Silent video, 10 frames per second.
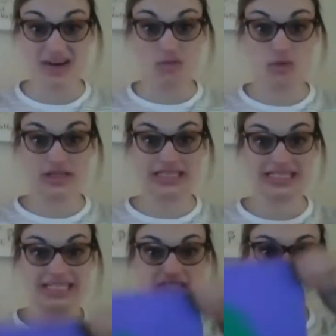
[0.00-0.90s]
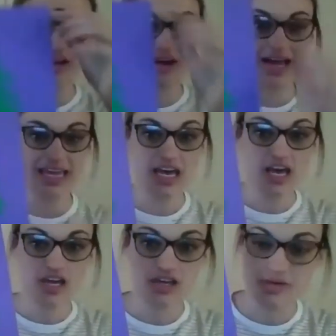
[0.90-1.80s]
once it's dry,
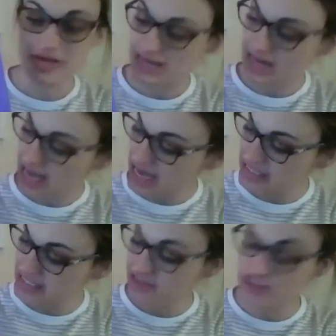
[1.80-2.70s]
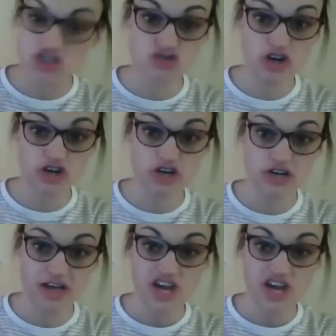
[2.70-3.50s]
you can add the trunk,